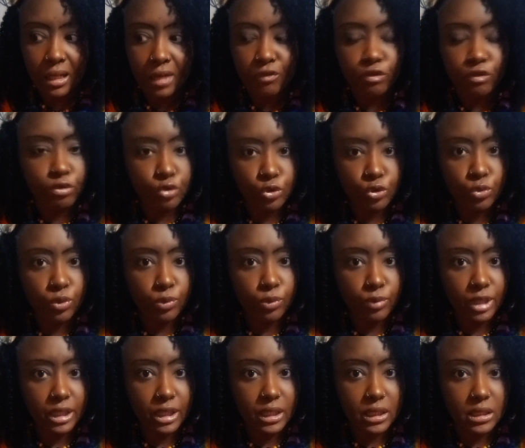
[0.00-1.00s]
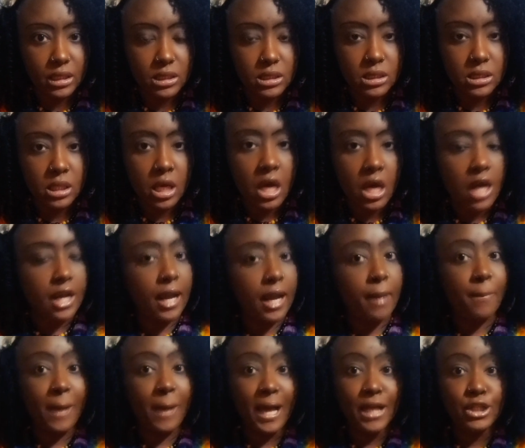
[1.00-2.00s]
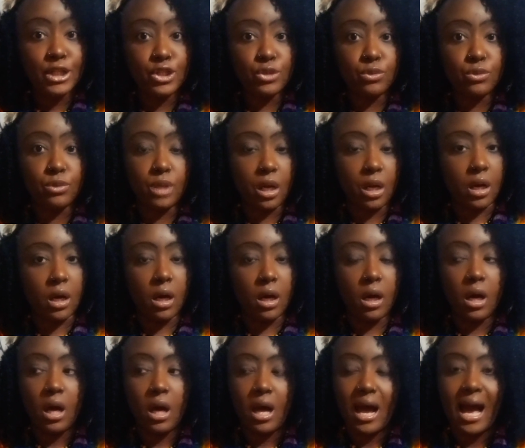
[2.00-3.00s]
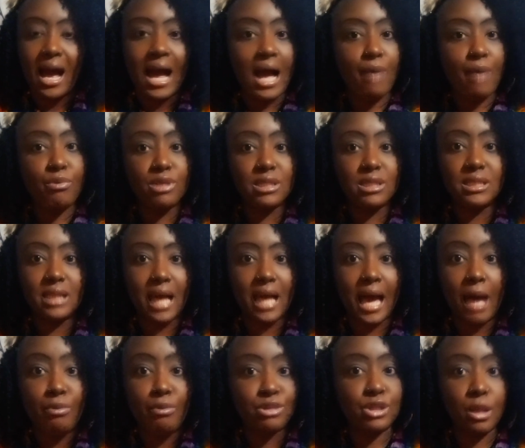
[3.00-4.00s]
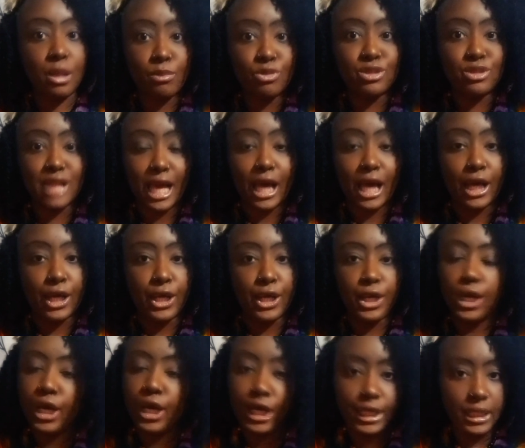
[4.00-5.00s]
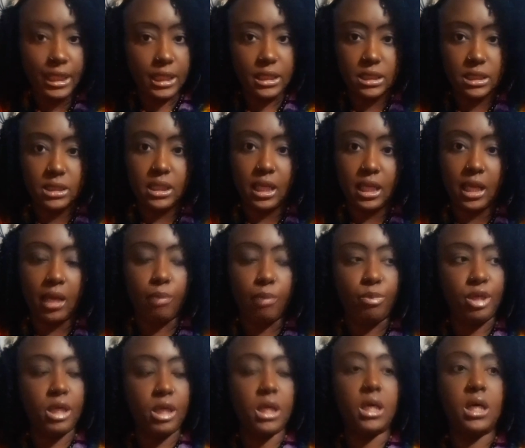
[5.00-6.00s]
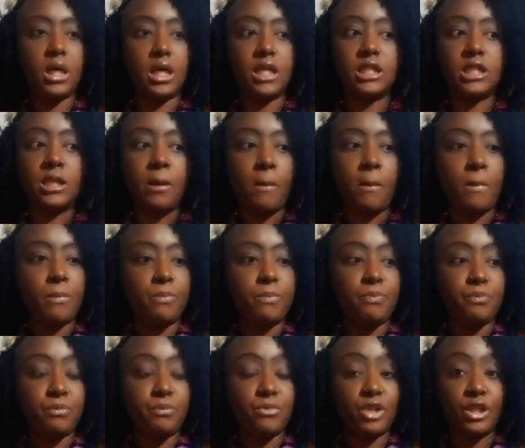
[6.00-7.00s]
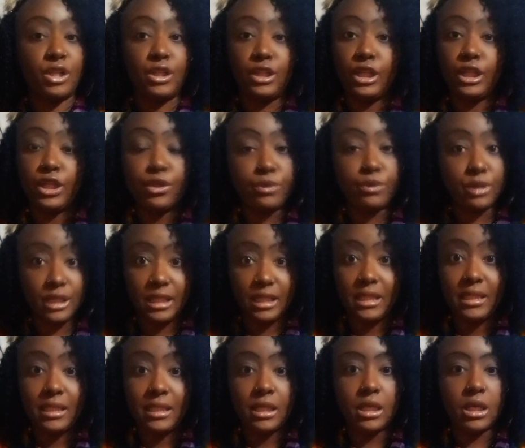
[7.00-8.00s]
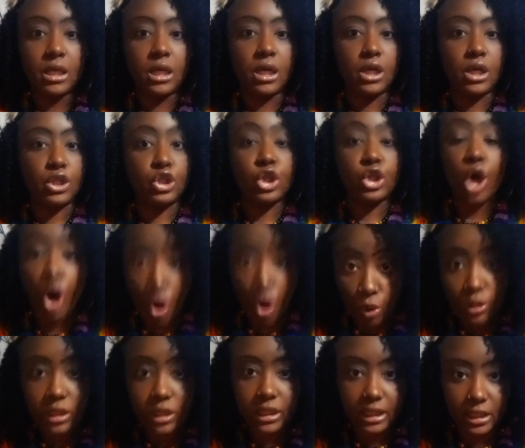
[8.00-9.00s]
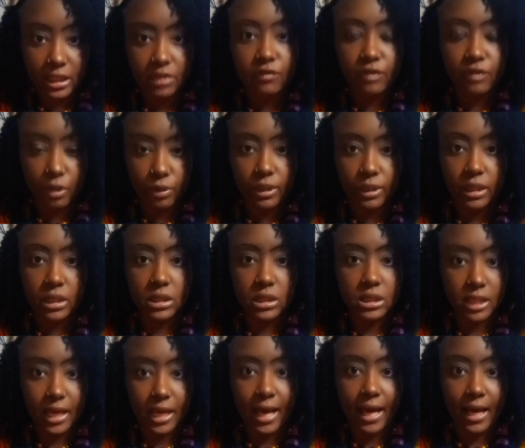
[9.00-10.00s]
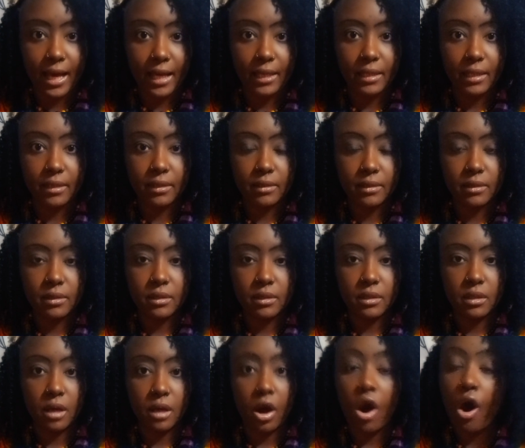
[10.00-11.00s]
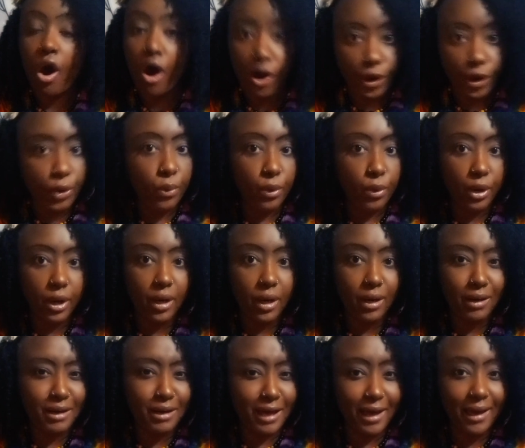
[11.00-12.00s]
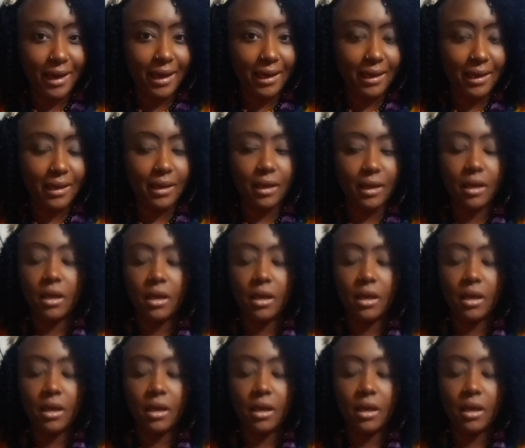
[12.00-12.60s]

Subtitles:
from doing readings. Now, mind you, y'all, I was almost like a nun in this thing because literally totally devoted to God. Hardcore, okay?